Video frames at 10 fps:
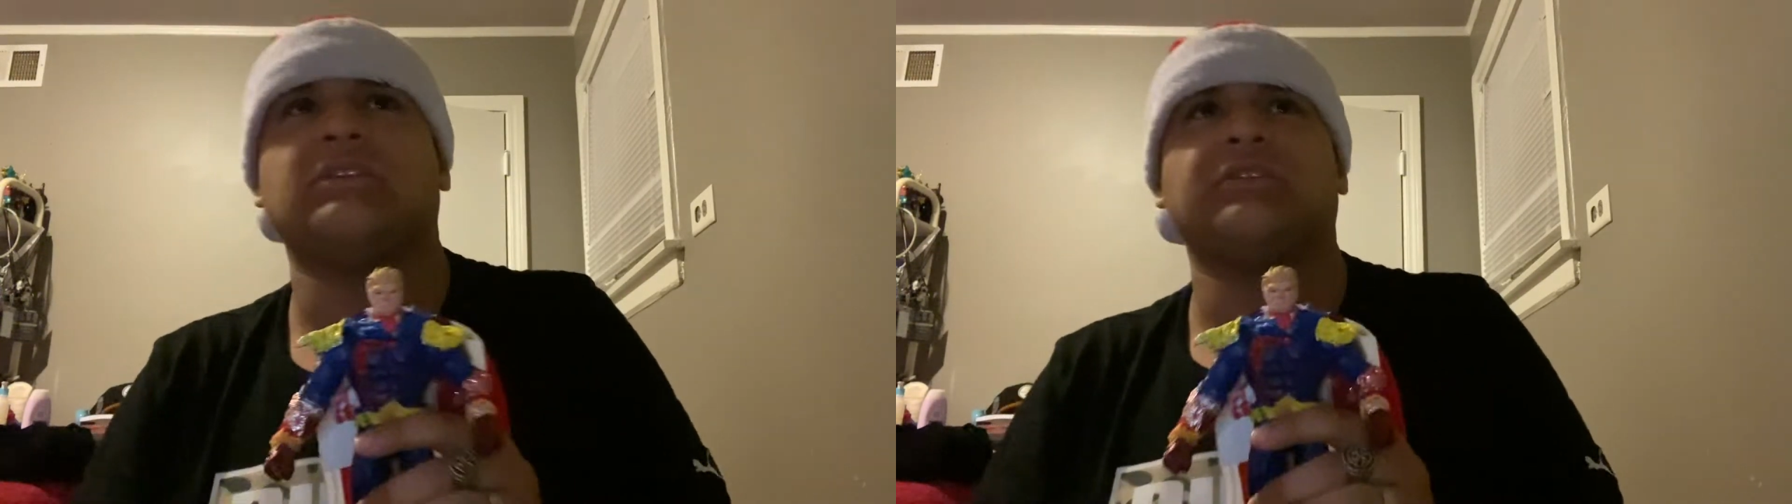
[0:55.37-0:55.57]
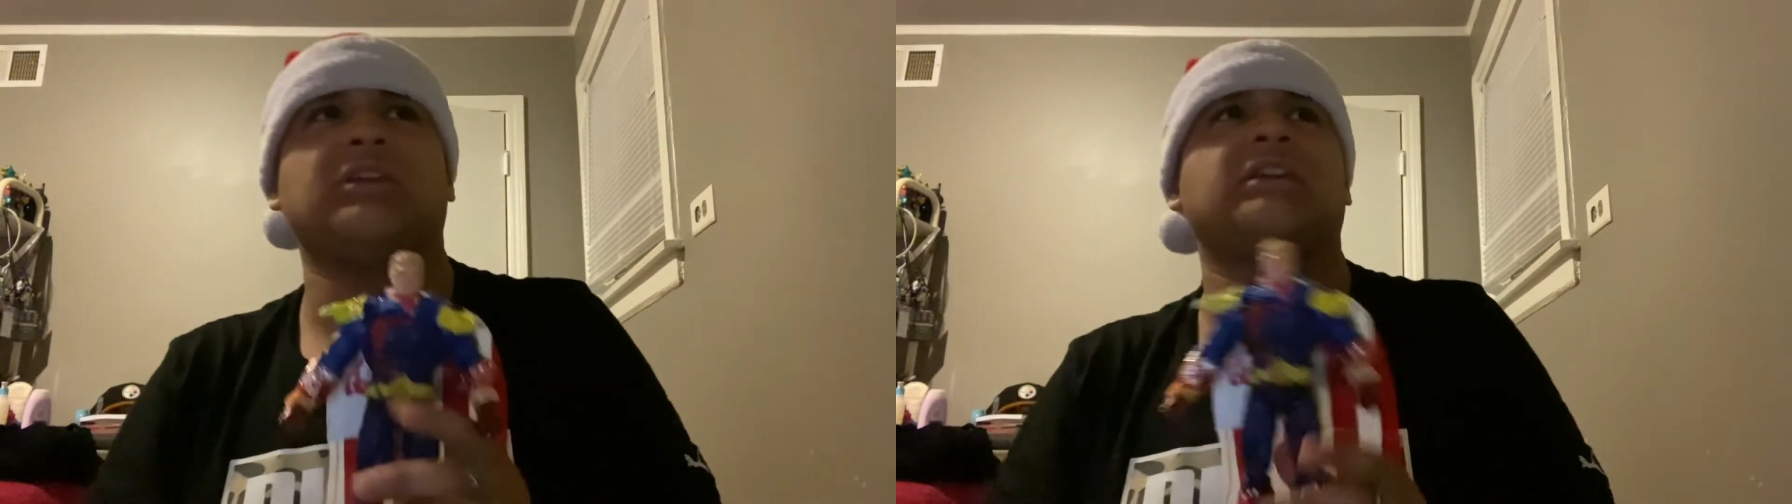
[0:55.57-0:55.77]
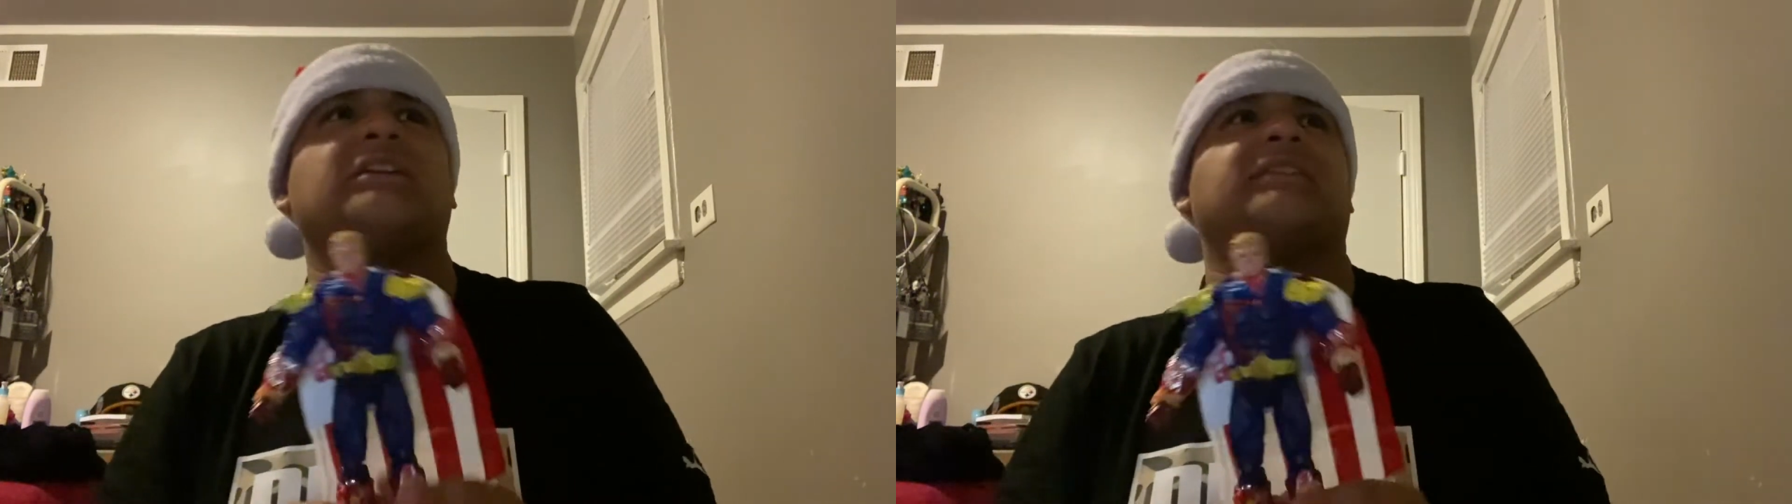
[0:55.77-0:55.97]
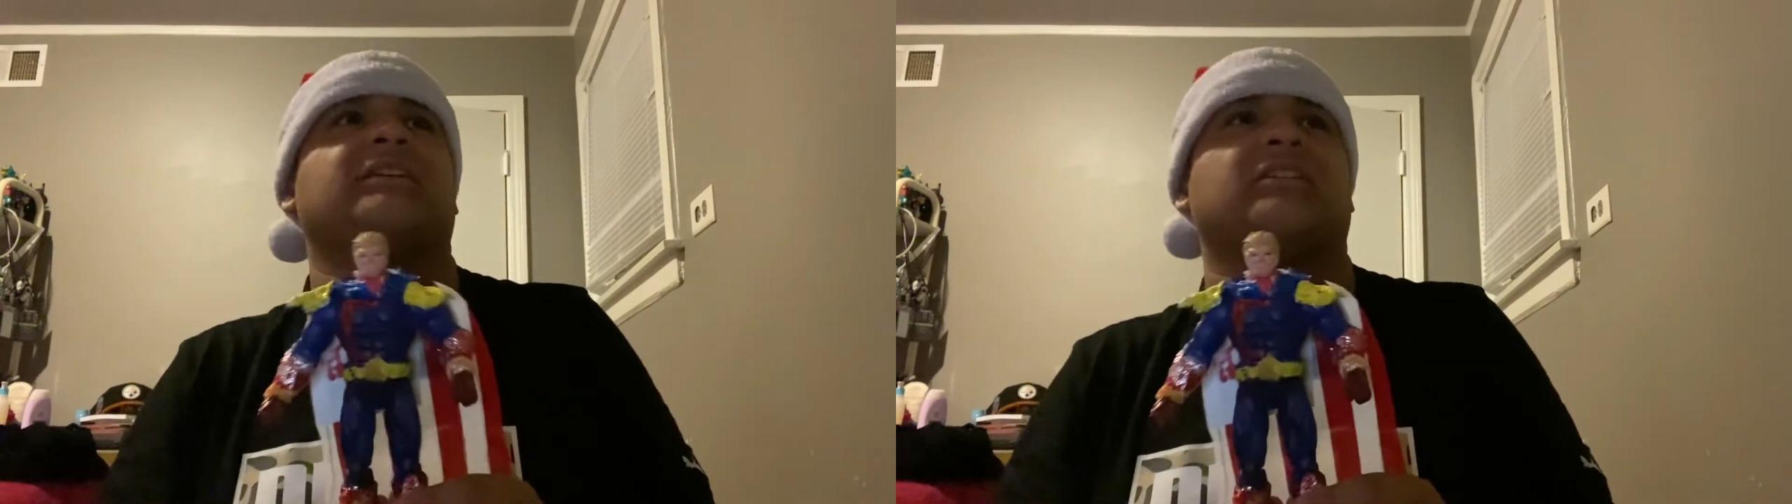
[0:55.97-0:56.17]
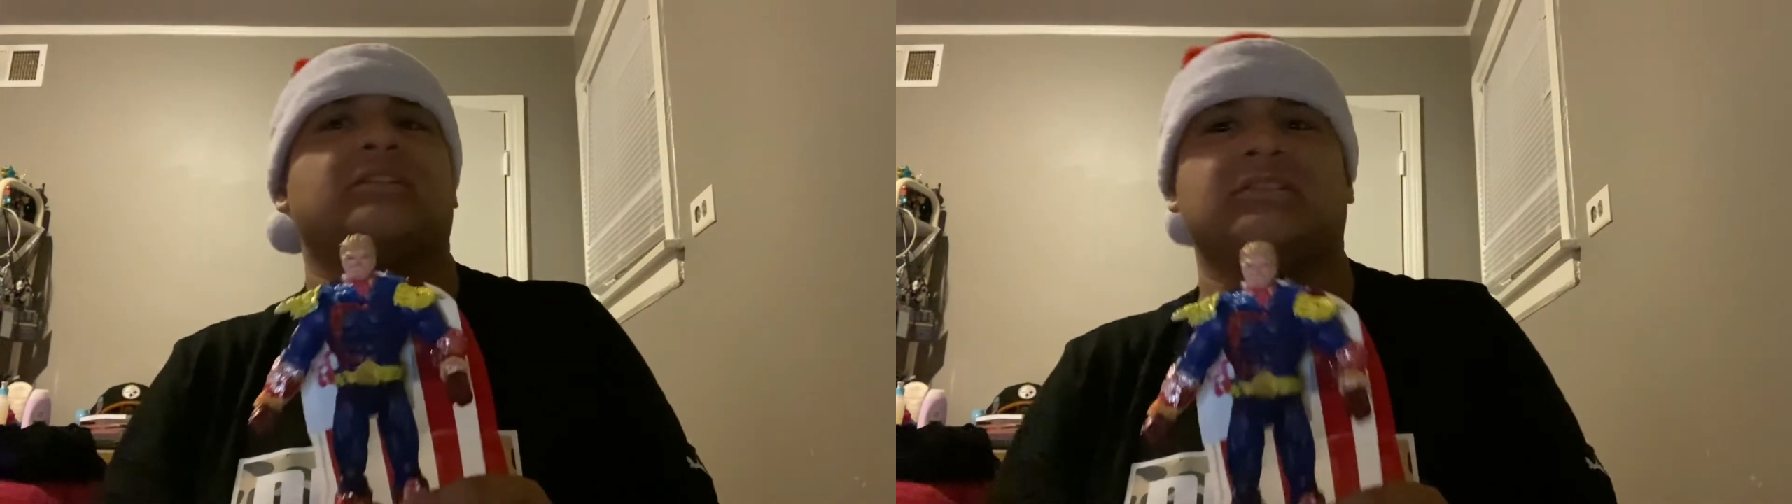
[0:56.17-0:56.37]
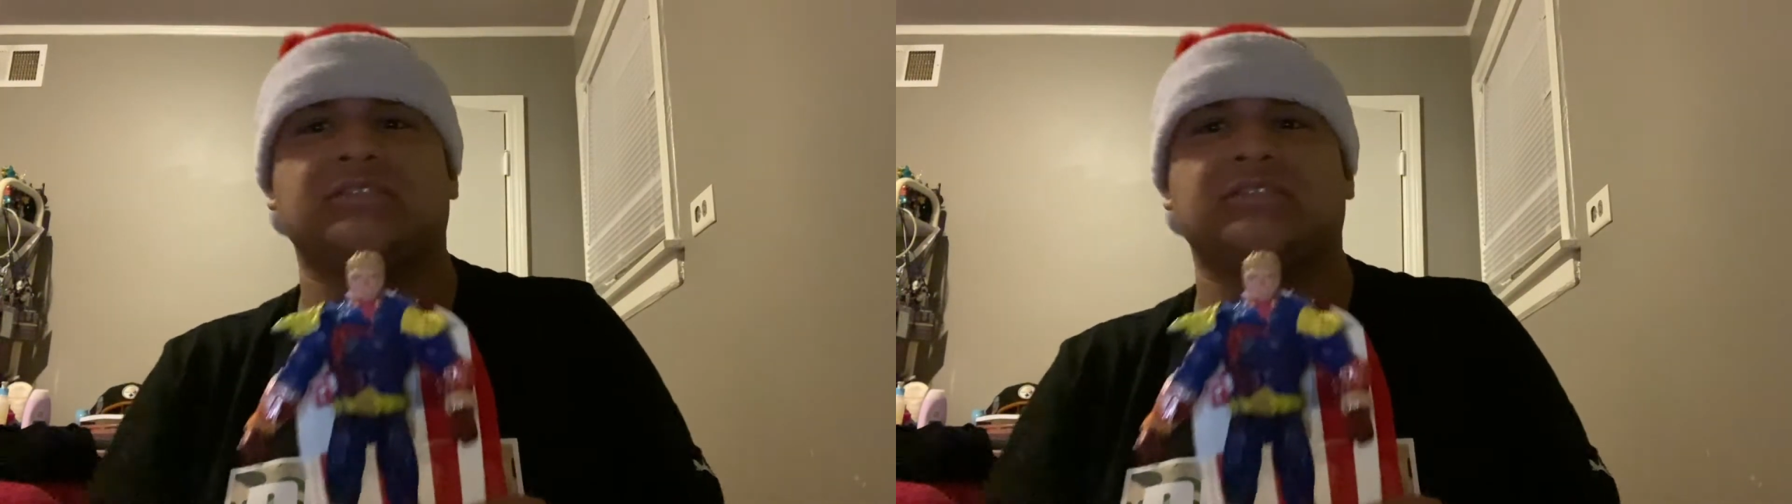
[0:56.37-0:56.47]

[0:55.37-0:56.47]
You think it's like a